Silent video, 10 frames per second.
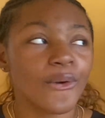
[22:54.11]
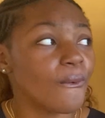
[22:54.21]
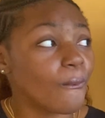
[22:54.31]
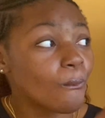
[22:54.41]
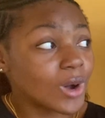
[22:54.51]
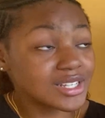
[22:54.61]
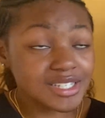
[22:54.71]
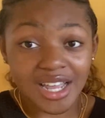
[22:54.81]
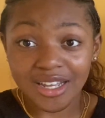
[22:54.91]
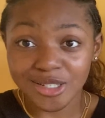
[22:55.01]
What is
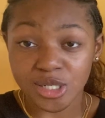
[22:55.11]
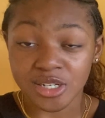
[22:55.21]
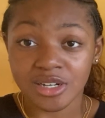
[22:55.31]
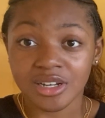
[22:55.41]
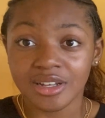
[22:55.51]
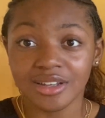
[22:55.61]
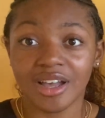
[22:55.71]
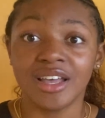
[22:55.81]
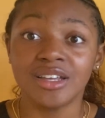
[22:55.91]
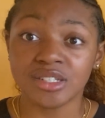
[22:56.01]
an integer?
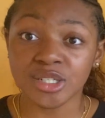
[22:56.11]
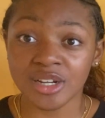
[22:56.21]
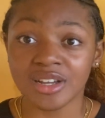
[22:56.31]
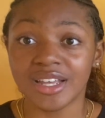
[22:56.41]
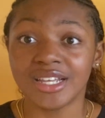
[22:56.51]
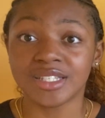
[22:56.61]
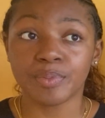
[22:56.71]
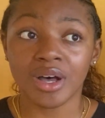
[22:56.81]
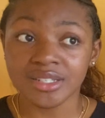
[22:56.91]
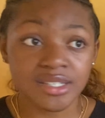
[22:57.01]
An integer is
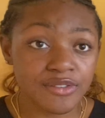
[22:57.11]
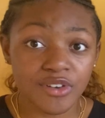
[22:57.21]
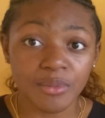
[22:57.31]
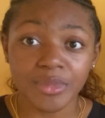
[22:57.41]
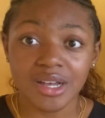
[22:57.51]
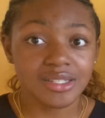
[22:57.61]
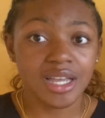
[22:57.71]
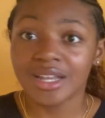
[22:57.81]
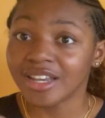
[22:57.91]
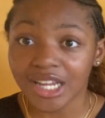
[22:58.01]
positive numbers,
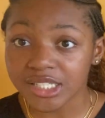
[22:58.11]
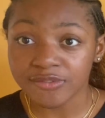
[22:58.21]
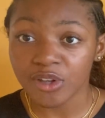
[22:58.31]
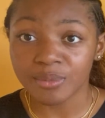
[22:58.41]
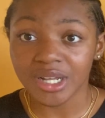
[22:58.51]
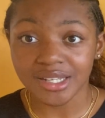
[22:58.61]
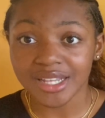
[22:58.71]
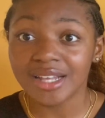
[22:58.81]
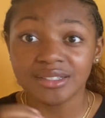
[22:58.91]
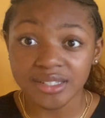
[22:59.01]
negative numbers,
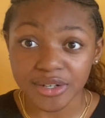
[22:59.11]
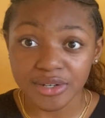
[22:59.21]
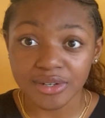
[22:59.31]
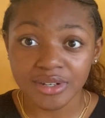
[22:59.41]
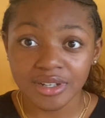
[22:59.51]
and 0.